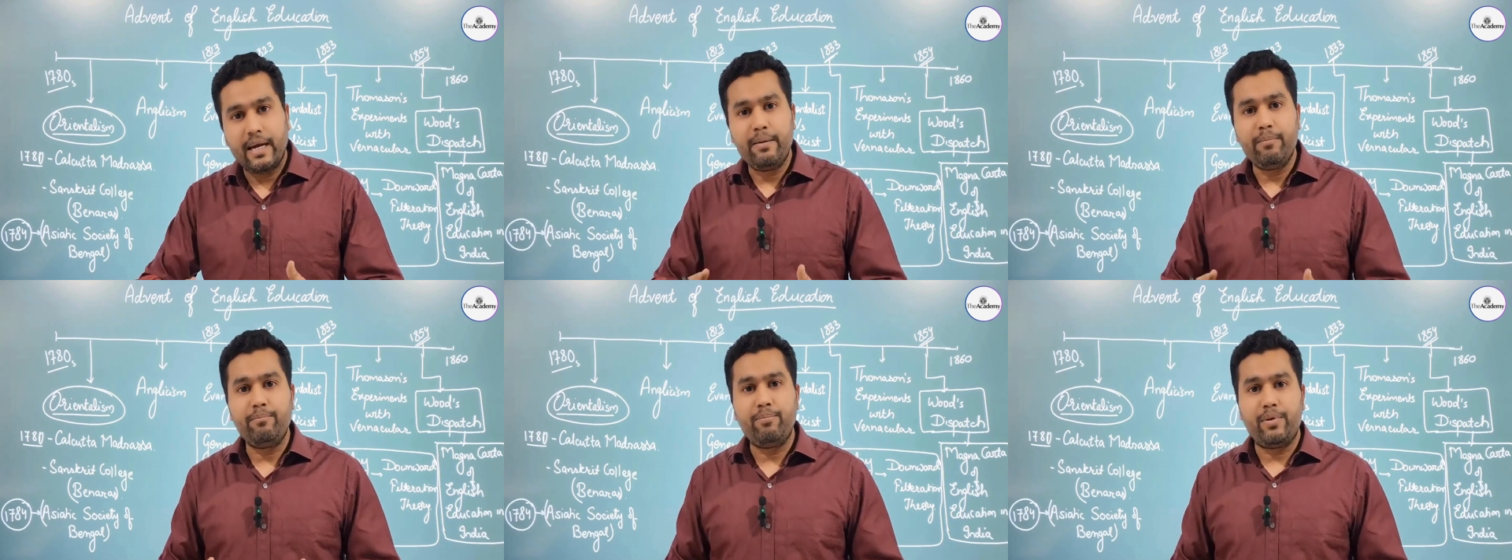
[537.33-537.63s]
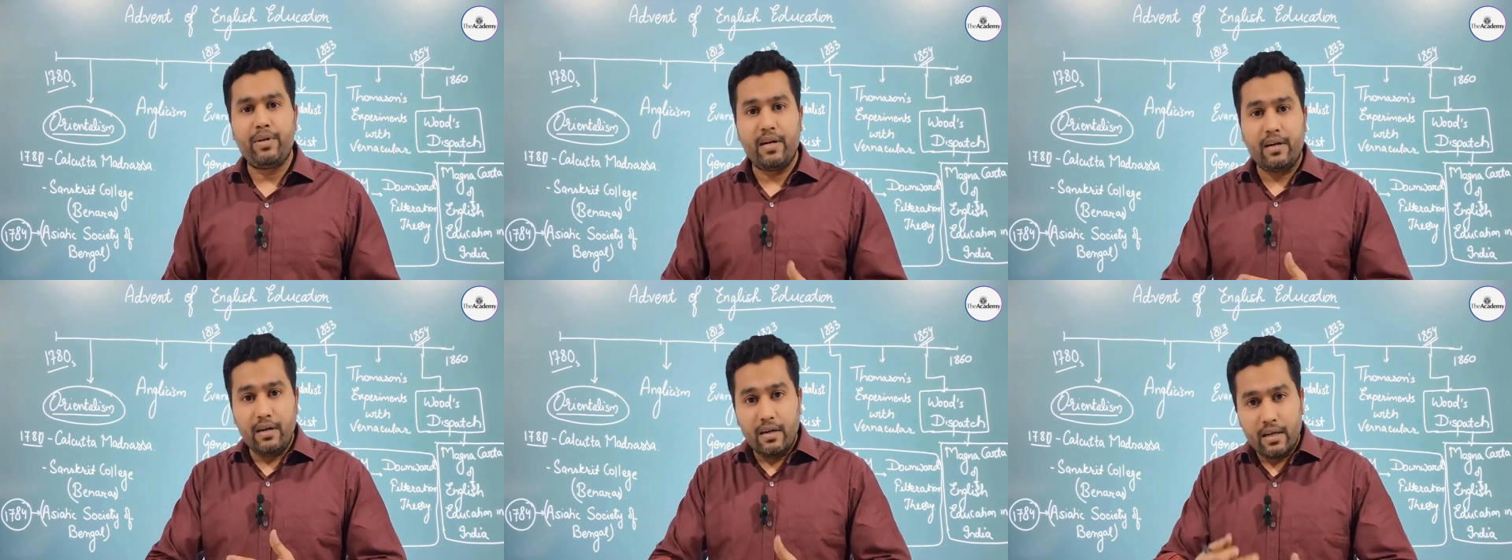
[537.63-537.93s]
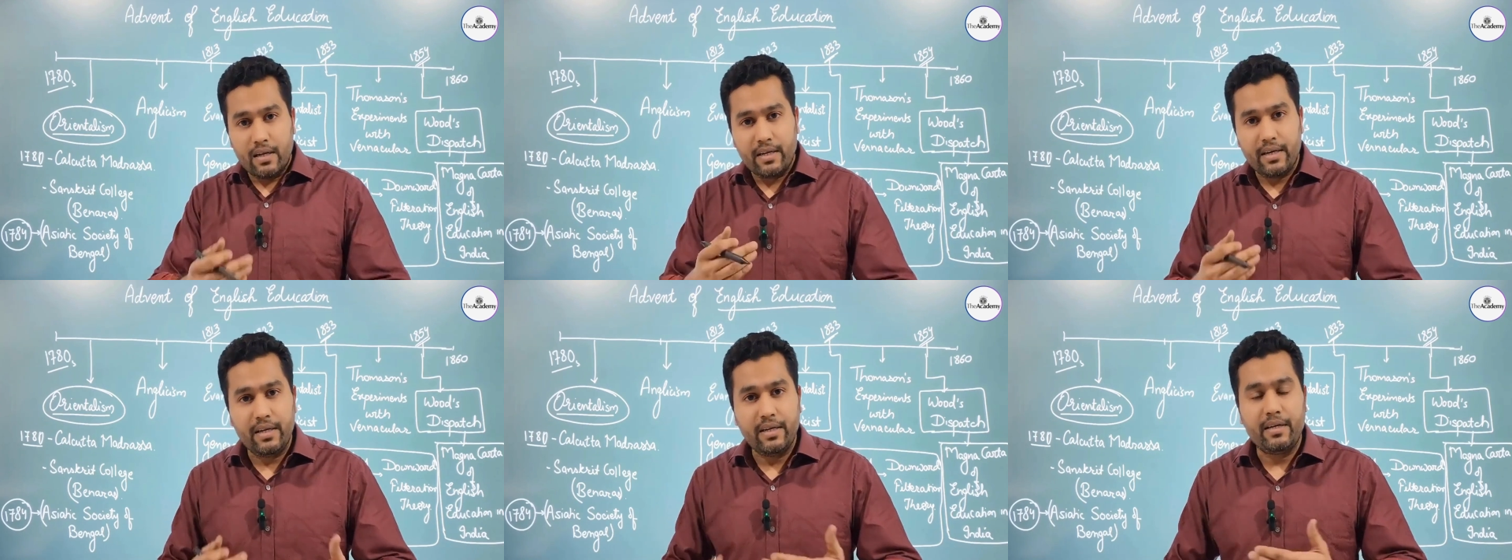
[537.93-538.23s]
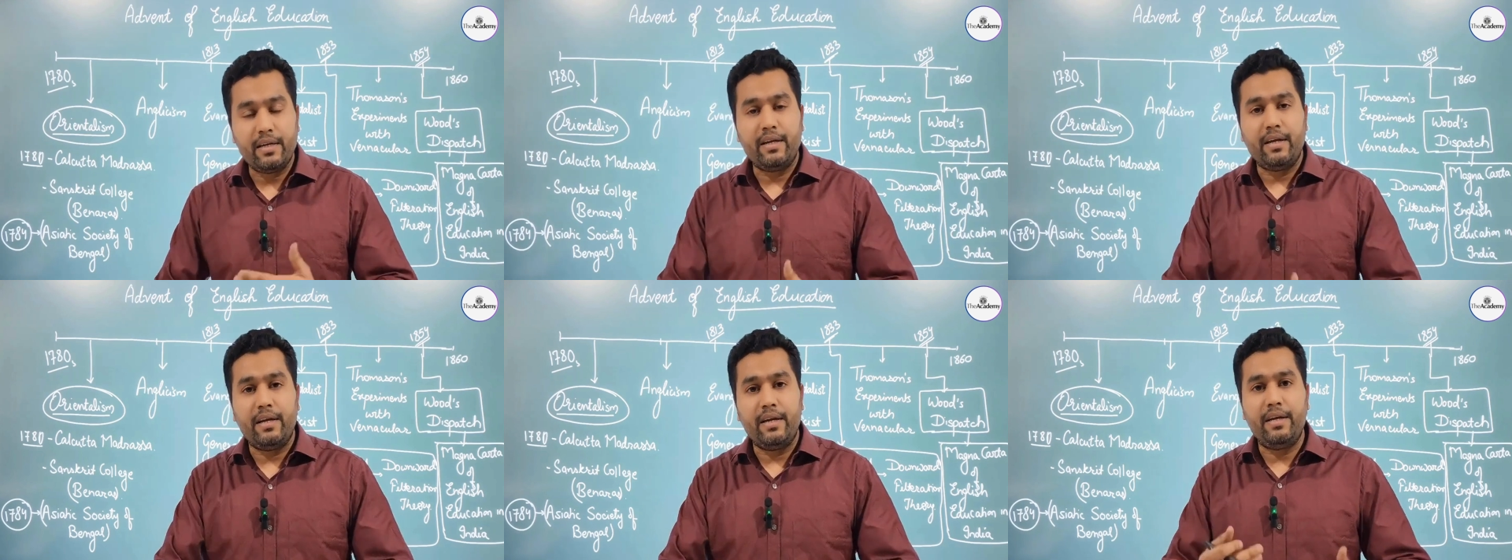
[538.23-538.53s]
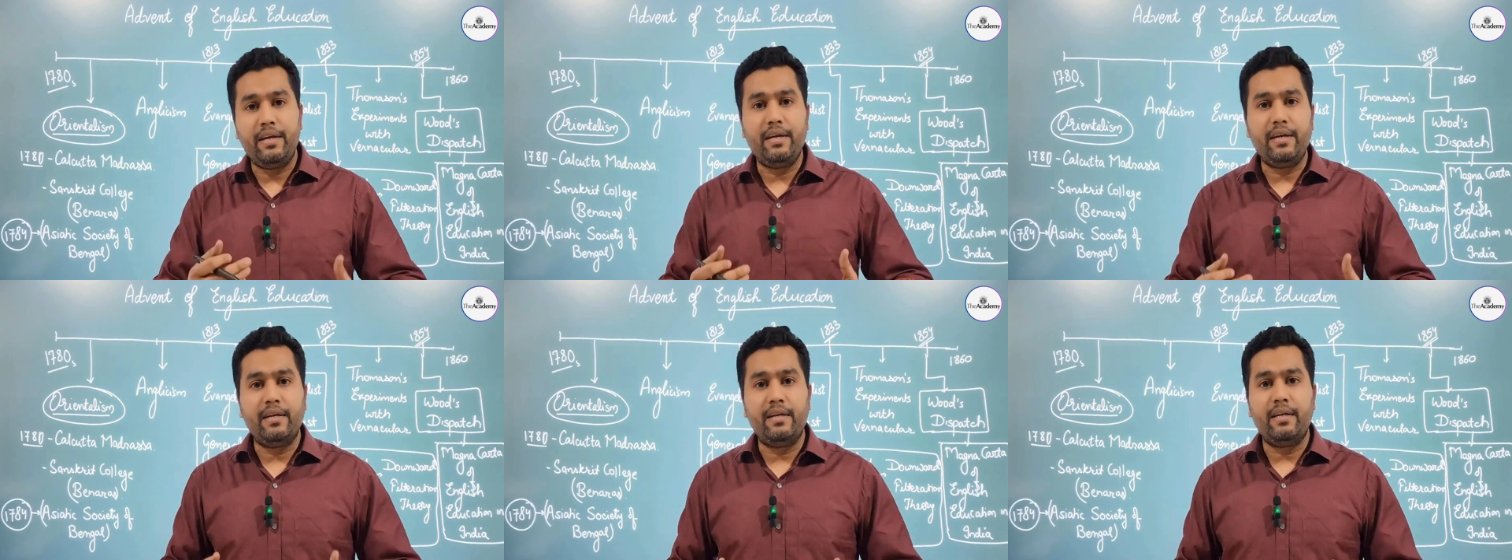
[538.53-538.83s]
time period learning
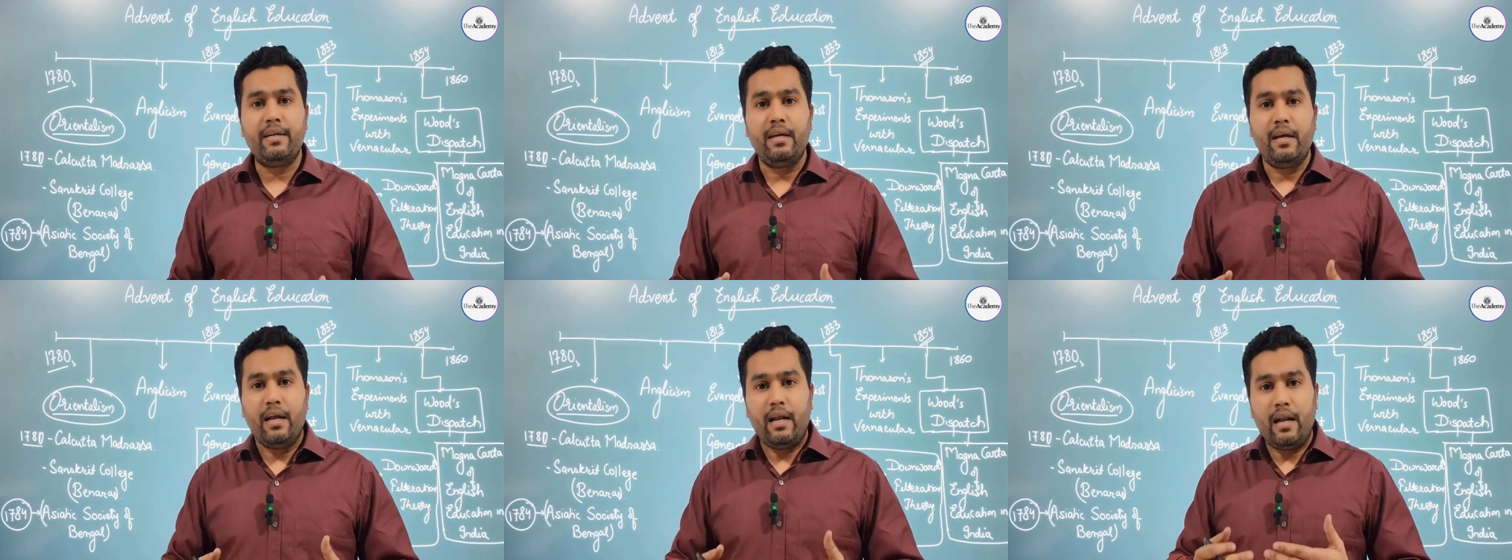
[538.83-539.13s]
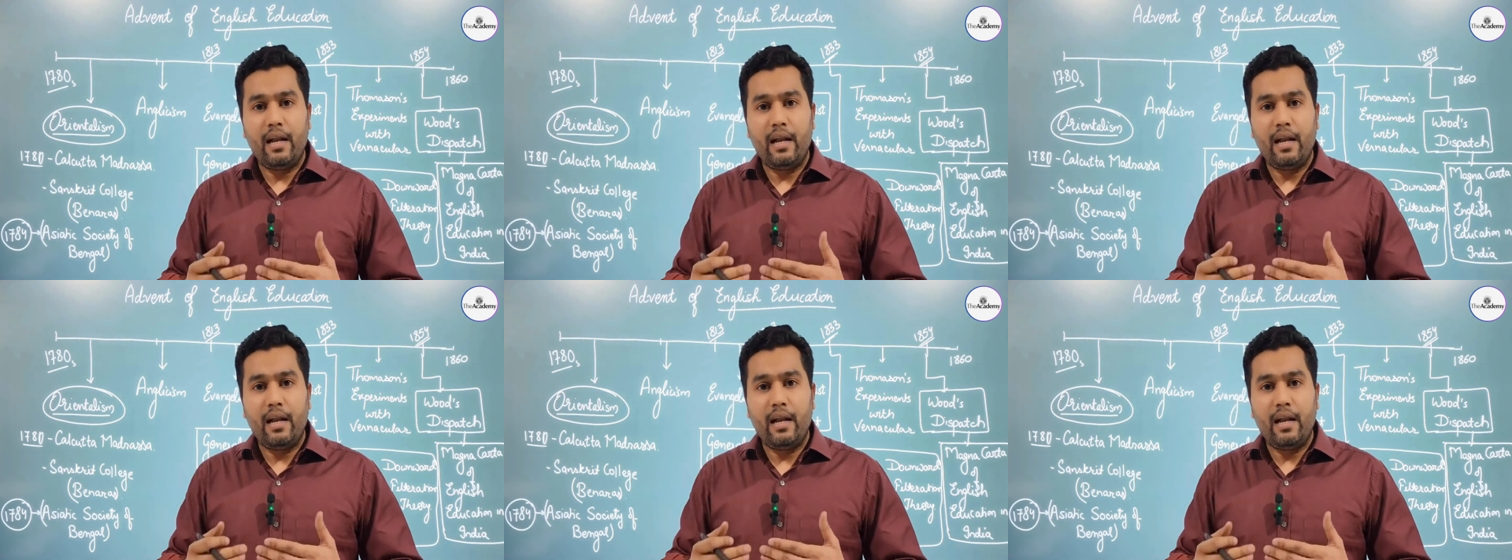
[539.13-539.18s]
Indian